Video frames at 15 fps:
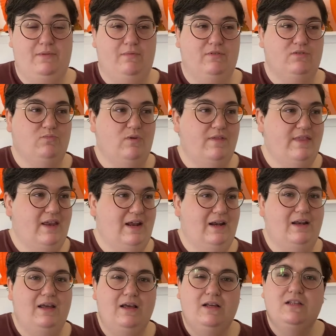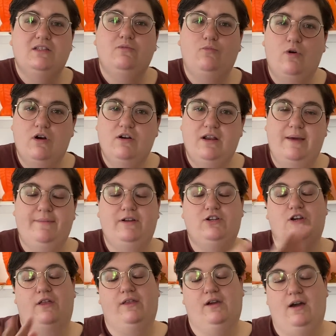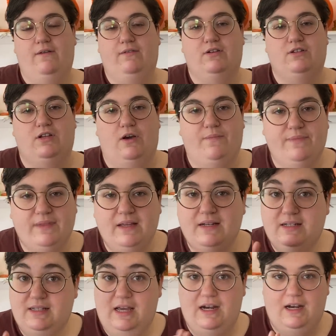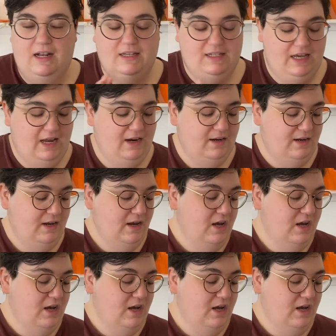There was one that had some water damage on the cover, so decided not to get it.